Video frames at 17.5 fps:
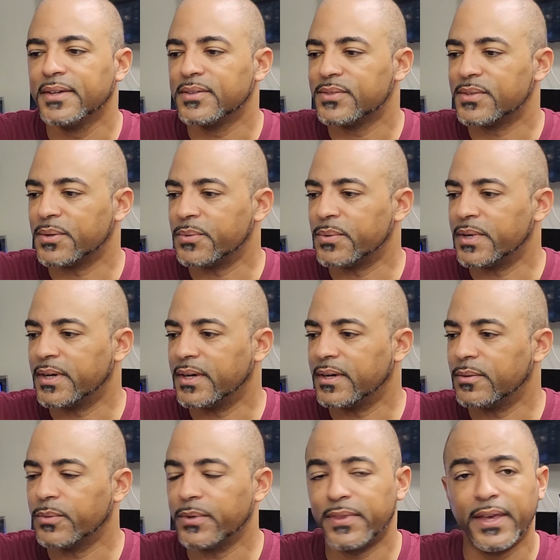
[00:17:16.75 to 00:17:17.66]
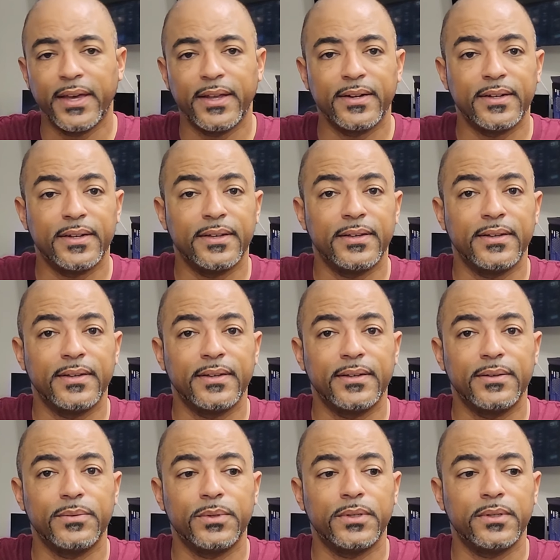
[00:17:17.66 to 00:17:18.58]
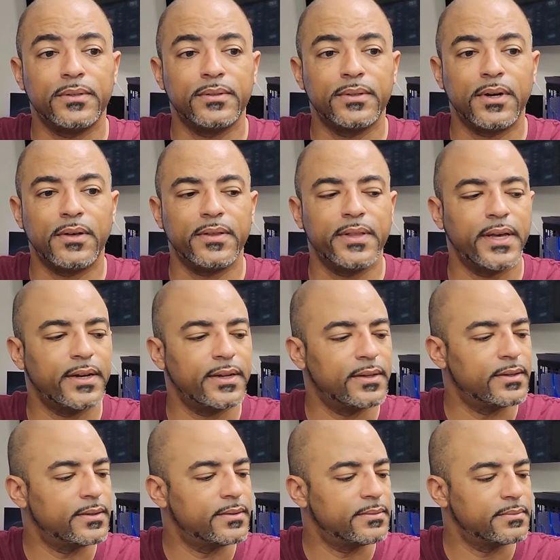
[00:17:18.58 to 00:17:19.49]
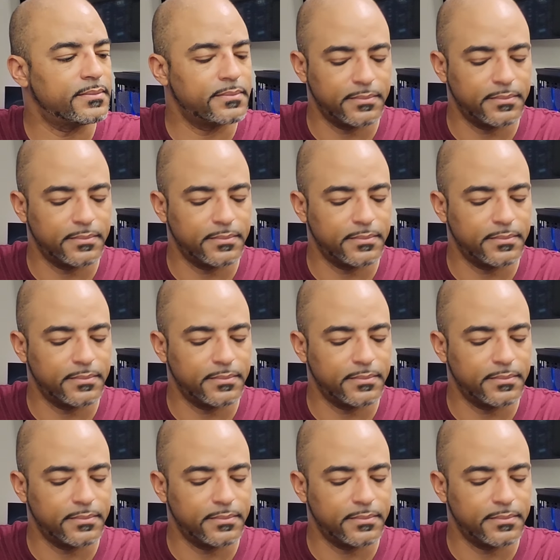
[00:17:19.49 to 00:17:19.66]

So with that, we'll call that a